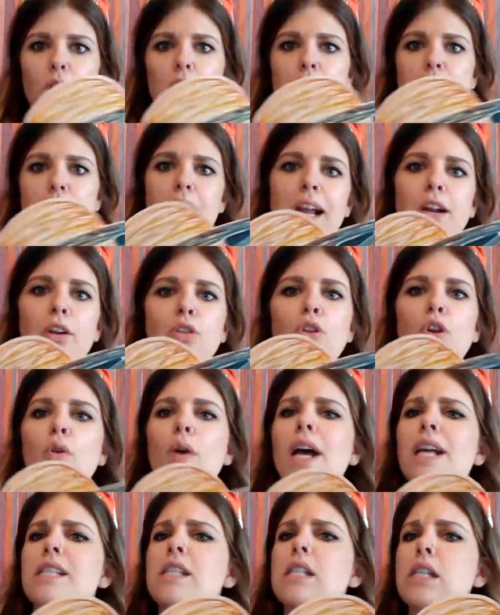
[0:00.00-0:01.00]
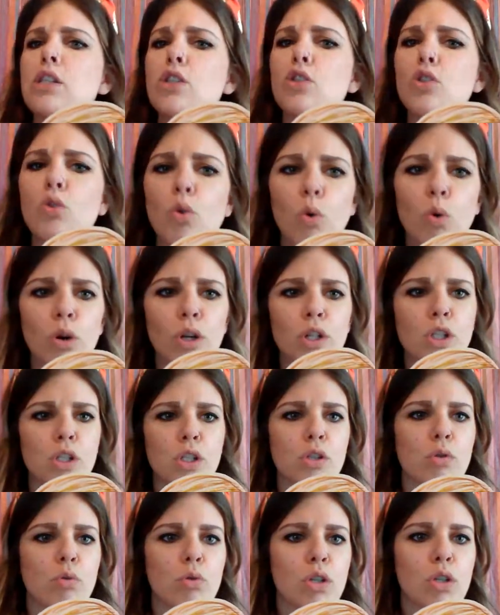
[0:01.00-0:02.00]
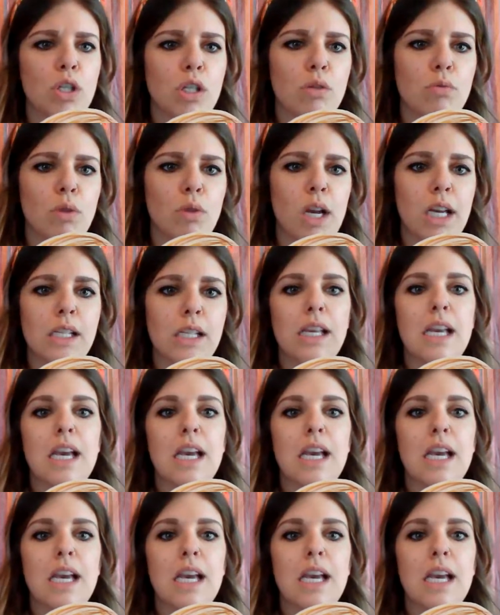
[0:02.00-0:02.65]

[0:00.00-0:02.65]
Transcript: Saturn, though, has these gorgeous, gorgeous rings.